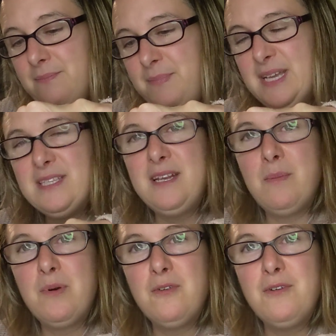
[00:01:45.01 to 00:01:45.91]
Picked it
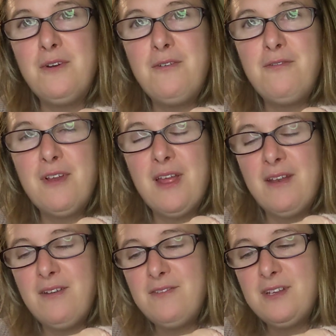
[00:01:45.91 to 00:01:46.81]
up on and off,
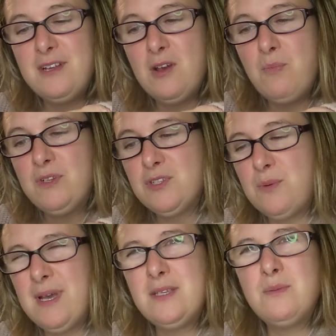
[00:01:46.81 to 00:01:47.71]
and I've done a couple of
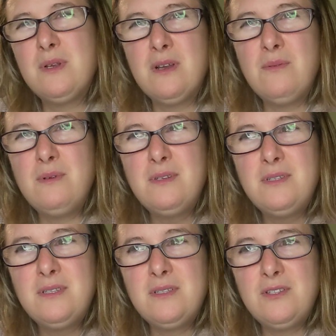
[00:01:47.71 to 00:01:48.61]
squares when I
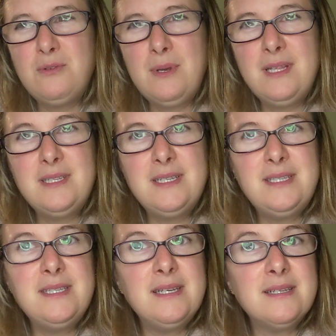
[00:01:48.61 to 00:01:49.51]
was
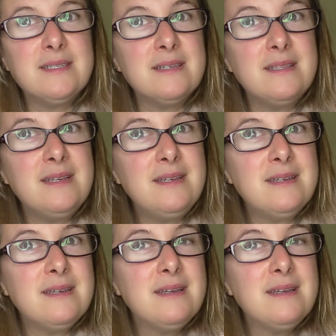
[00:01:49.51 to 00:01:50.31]
26, I think,